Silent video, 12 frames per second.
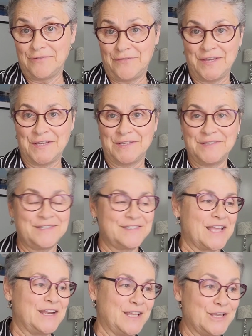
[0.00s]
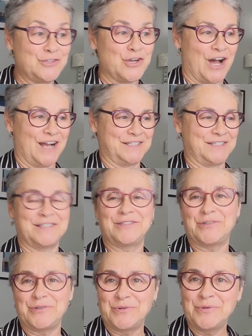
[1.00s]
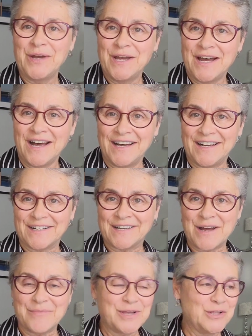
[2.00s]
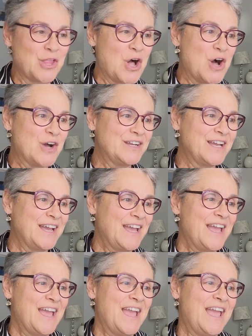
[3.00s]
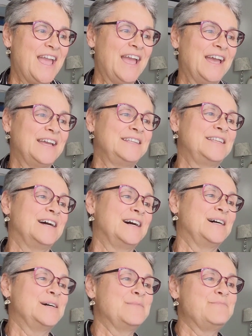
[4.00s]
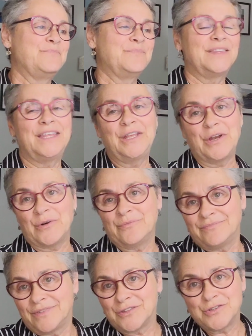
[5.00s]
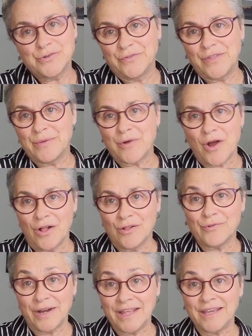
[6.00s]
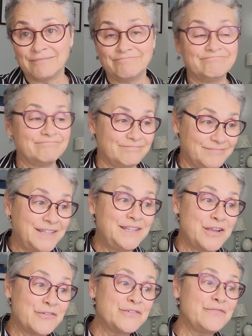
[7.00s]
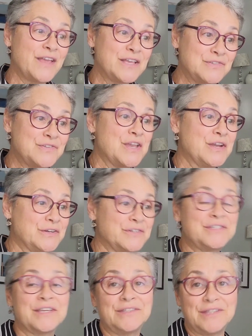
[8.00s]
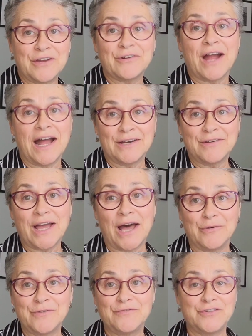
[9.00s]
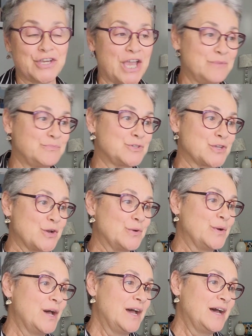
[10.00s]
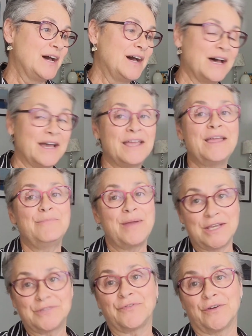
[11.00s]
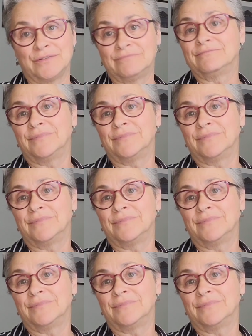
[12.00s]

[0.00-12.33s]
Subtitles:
of his that he talks into coming along. And, the two of them are already in their advanced years and they're out of shape. So it makes for,